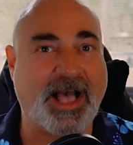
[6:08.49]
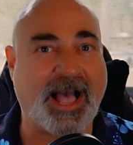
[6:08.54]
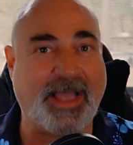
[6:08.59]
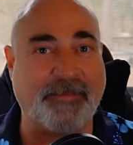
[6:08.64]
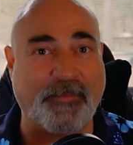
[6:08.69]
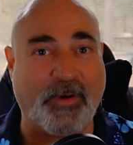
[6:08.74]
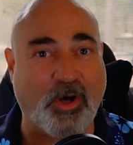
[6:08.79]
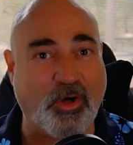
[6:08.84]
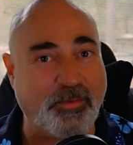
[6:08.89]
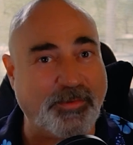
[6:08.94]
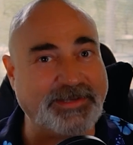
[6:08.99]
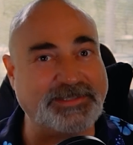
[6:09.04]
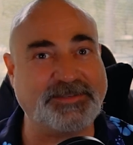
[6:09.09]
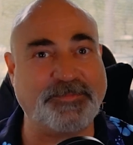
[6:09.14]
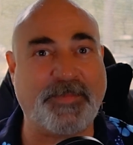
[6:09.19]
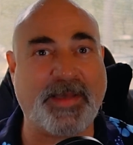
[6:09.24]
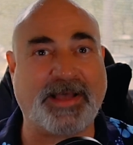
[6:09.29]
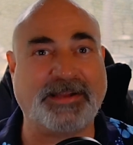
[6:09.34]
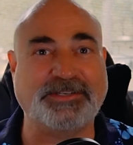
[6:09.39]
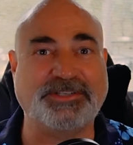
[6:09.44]
I'm always
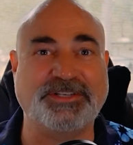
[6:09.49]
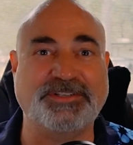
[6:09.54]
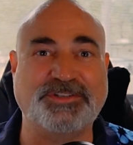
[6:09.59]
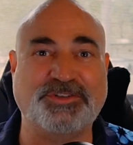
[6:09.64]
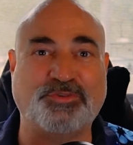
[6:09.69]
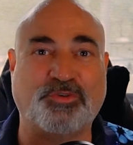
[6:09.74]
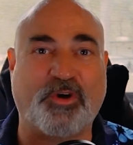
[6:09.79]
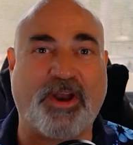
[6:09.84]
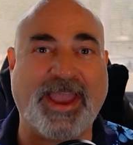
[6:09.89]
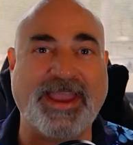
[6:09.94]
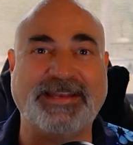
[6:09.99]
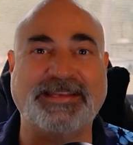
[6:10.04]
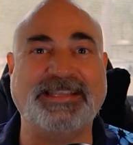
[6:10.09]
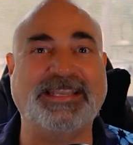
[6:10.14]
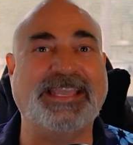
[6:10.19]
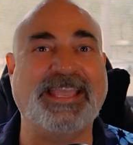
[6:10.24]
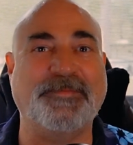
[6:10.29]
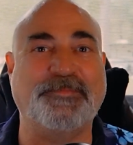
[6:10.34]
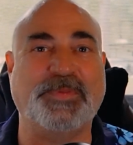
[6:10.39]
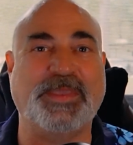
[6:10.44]
about just trying to
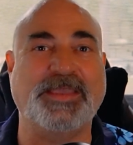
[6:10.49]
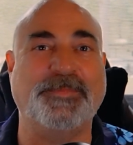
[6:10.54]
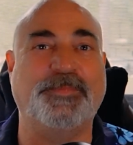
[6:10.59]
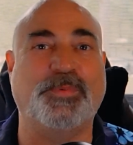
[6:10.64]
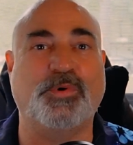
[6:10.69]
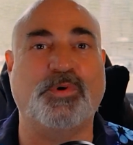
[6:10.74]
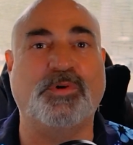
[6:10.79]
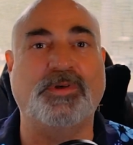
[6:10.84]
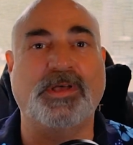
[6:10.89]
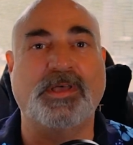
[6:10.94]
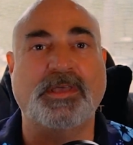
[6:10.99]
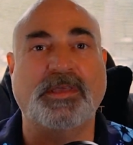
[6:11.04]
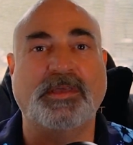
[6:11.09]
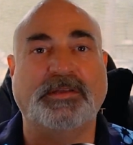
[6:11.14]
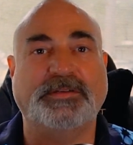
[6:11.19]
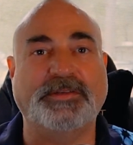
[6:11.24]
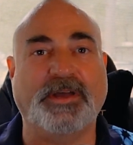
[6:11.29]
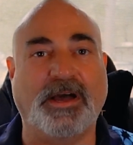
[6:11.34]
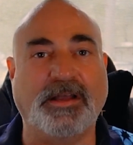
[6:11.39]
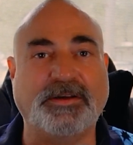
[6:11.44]
get people
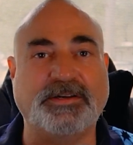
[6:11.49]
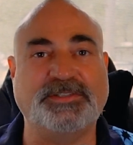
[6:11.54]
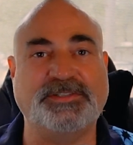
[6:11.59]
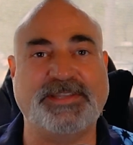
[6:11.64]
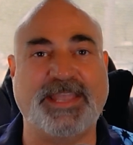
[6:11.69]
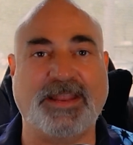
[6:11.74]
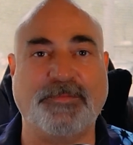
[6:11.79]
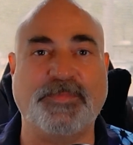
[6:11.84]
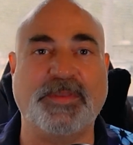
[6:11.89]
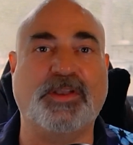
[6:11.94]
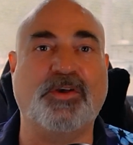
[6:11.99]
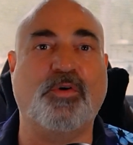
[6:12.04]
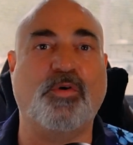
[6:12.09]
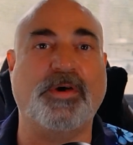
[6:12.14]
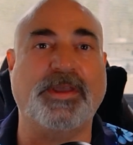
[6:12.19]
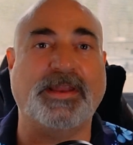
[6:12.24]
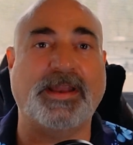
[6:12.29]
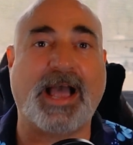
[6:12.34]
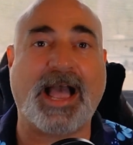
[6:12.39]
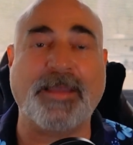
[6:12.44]
to understand
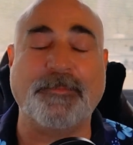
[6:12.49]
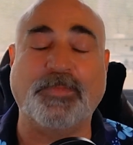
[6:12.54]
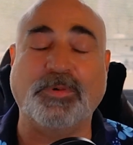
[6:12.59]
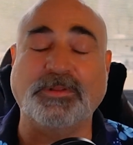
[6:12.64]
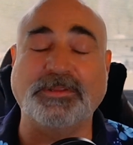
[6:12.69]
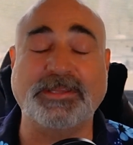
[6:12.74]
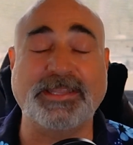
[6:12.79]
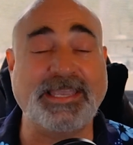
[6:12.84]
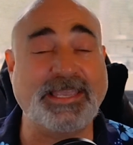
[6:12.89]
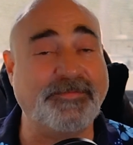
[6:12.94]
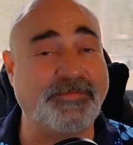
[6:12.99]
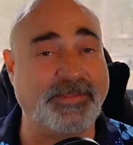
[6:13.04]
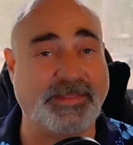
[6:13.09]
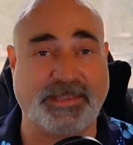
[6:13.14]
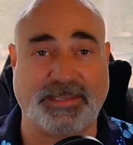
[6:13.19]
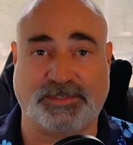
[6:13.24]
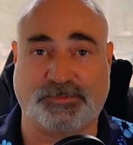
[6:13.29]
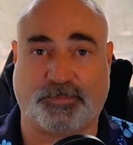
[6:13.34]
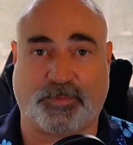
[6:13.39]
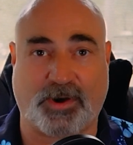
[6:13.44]
Bitcoin. I believe in
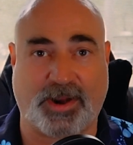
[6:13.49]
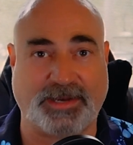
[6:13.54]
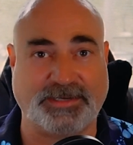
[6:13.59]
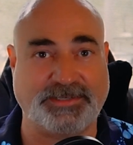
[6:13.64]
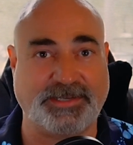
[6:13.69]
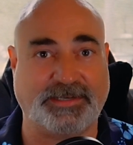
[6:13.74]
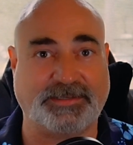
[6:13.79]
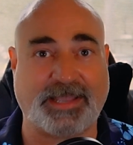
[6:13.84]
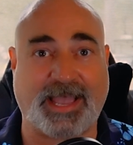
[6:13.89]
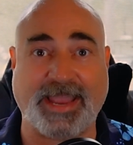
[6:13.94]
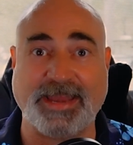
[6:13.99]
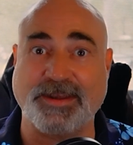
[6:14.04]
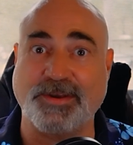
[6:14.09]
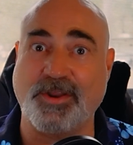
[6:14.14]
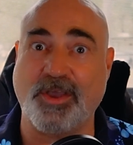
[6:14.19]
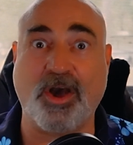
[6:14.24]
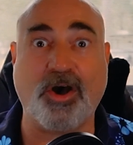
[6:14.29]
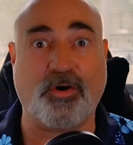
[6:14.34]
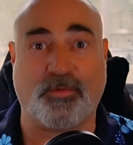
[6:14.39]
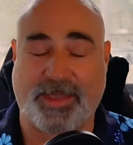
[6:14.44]
this project. I
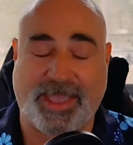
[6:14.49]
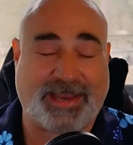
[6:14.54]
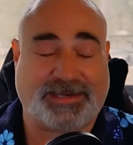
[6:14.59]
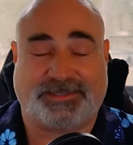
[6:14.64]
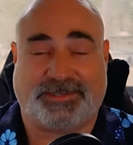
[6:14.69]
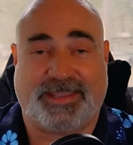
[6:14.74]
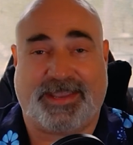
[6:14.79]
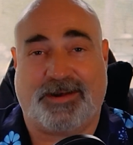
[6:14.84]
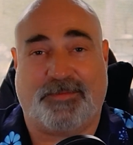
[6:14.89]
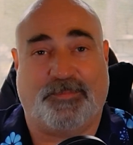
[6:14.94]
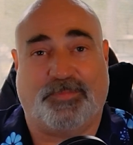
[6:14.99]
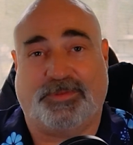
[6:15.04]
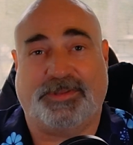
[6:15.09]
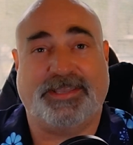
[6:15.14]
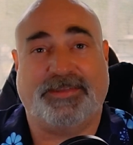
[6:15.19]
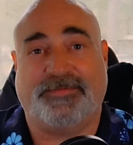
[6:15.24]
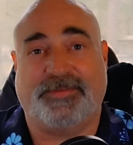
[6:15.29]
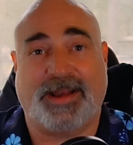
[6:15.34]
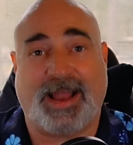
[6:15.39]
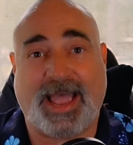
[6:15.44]
know, actually, I don't
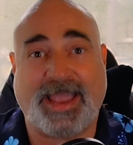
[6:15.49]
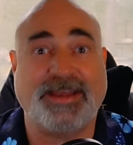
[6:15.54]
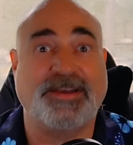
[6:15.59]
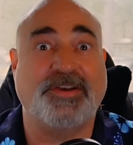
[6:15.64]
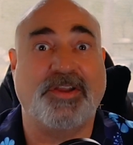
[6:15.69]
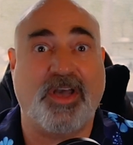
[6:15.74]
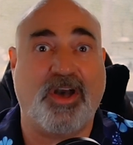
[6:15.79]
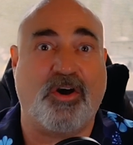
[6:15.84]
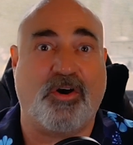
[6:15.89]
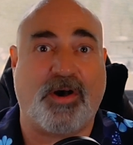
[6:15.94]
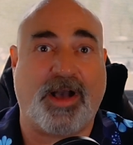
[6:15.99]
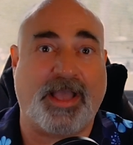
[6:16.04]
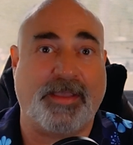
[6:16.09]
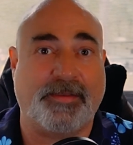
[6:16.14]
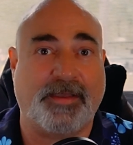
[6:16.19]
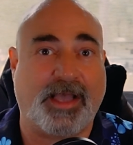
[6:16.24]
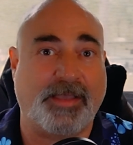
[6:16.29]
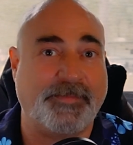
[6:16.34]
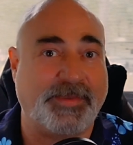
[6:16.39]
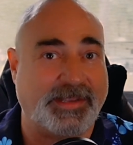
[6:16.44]
believe it. I know.
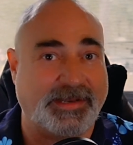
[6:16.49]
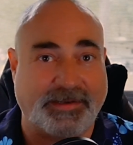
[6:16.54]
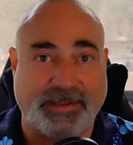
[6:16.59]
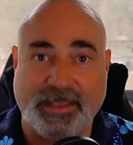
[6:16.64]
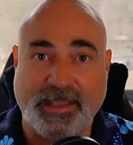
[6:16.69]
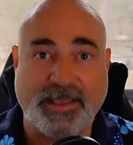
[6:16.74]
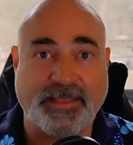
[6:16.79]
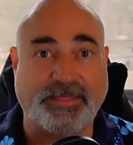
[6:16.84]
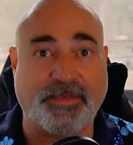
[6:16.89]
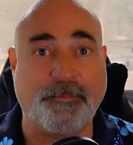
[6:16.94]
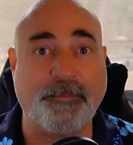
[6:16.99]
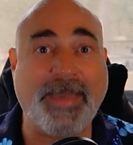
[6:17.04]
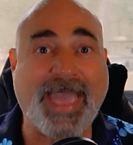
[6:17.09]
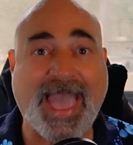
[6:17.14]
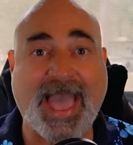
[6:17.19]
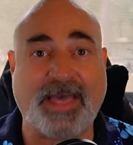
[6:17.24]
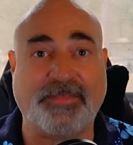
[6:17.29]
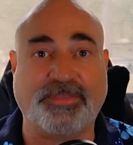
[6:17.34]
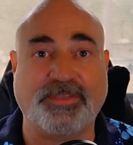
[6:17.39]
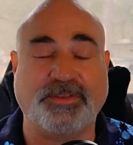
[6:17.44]
I, I mean, the
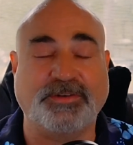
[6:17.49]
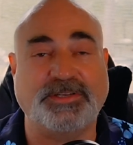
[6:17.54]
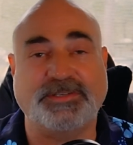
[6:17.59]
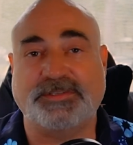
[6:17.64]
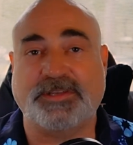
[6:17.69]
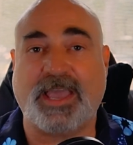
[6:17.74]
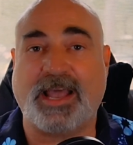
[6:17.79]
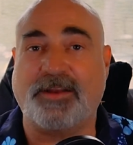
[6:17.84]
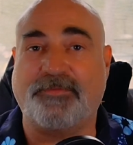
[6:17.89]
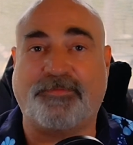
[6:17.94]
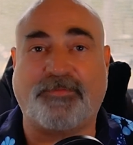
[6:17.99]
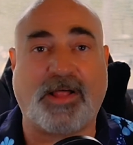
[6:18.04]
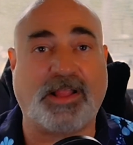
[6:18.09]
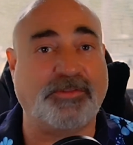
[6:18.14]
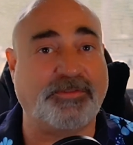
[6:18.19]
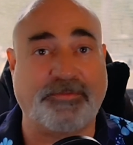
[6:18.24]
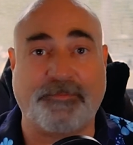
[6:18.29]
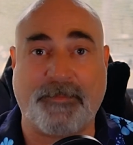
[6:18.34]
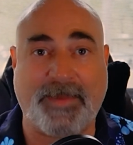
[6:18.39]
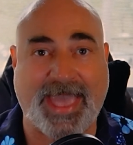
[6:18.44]
math, you just got to
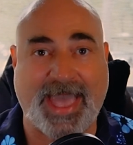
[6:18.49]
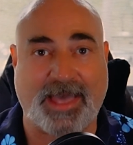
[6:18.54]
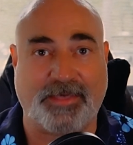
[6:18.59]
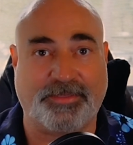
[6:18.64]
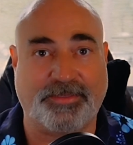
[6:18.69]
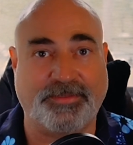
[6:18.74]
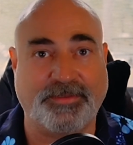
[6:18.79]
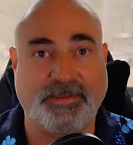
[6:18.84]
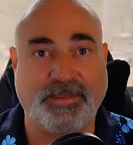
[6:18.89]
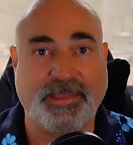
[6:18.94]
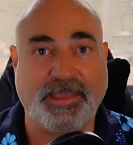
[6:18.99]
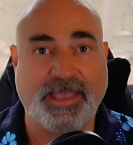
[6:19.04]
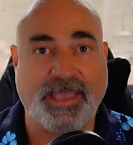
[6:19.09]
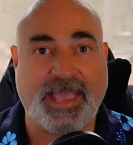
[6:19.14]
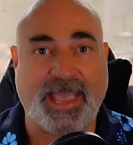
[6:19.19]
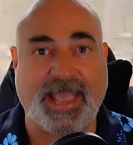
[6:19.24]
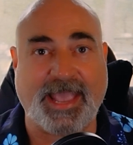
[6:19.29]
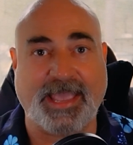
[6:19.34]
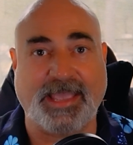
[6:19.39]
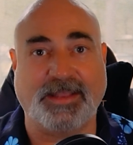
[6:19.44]
follow the math
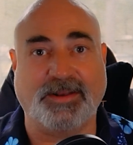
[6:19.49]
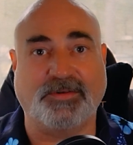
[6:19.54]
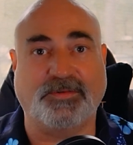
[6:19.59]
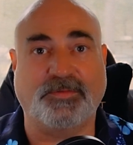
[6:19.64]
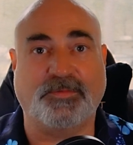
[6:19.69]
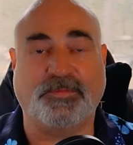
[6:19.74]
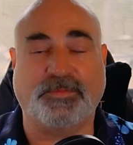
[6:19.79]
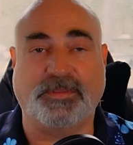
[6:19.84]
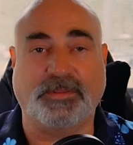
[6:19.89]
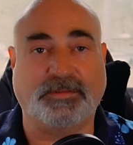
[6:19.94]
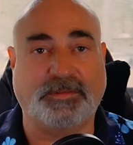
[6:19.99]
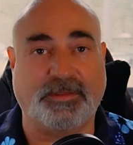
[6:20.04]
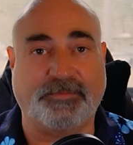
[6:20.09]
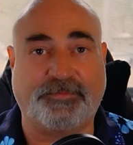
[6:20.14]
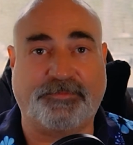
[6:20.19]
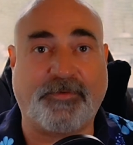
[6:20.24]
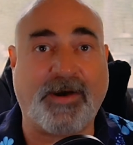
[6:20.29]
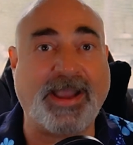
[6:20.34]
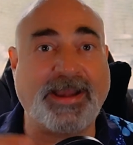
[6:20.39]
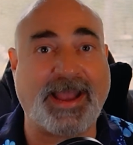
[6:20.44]
and the, the,
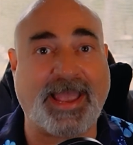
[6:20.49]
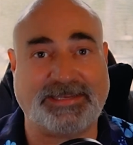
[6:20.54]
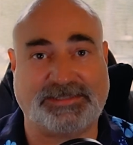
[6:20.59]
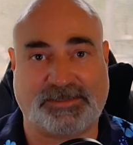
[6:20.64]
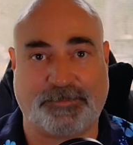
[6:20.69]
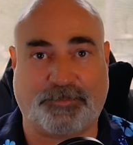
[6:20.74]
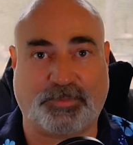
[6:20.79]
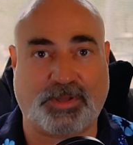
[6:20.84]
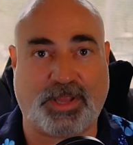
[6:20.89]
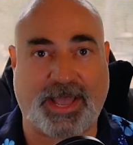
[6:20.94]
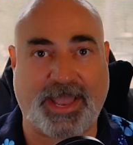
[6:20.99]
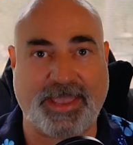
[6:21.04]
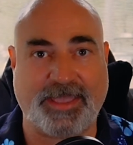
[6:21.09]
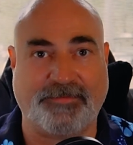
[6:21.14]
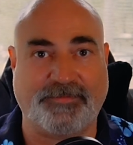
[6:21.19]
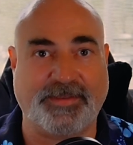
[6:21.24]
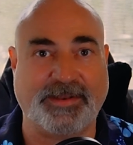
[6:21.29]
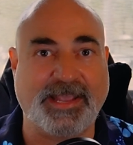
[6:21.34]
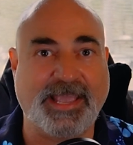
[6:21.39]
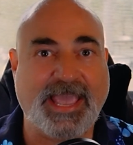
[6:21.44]
finite supply
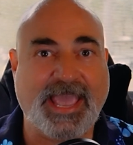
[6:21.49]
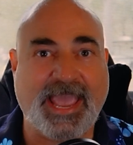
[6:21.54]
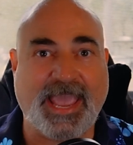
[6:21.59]
of it.